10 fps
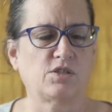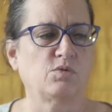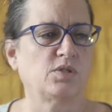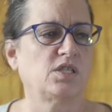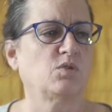
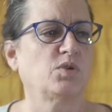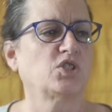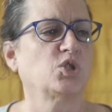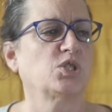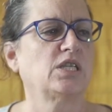who was the
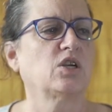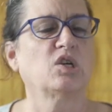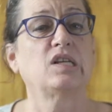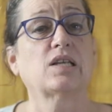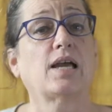original singer.
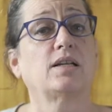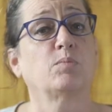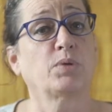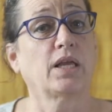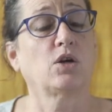He died in a
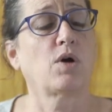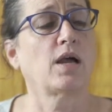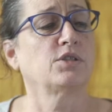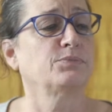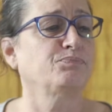plane
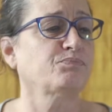crash.